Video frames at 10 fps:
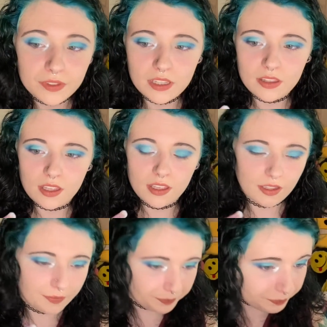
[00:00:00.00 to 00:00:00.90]
And
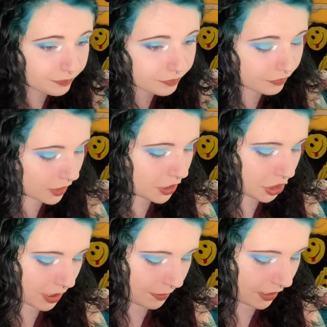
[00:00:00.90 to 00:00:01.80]
then,
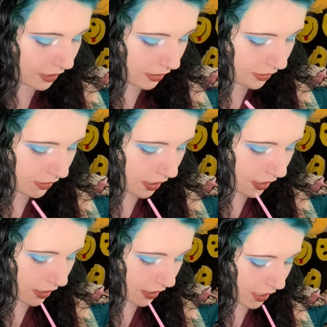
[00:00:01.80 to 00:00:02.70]
just because
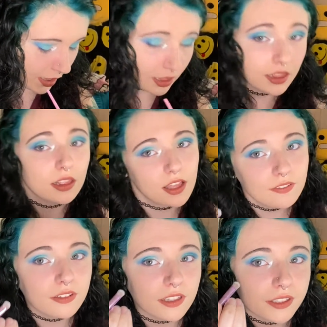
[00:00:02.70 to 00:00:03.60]
I
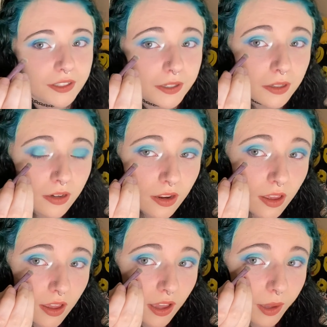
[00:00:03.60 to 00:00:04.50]
love glitter,
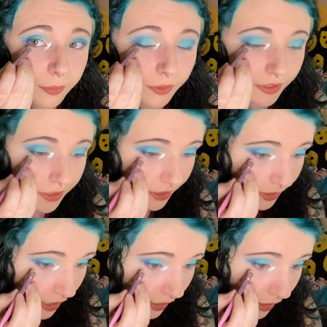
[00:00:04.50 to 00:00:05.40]
I'm going to
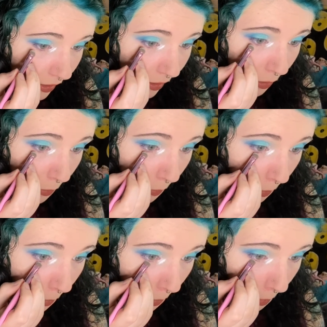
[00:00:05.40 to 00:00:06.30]
take it
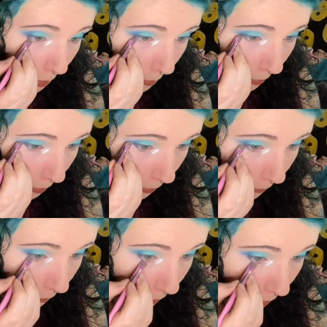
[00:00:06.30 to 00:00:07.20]
and put it
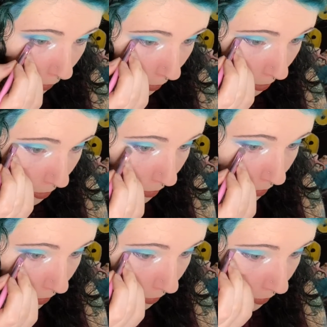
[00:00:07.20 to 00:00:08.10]
right
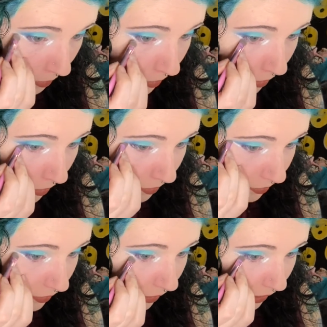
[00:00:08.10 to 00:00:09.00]
along
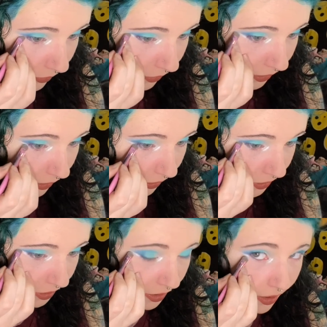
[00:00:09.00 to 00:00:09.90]
the outer
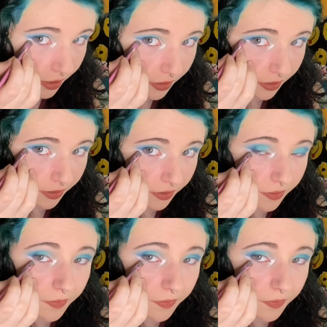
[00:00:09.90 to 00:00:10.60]
edge here.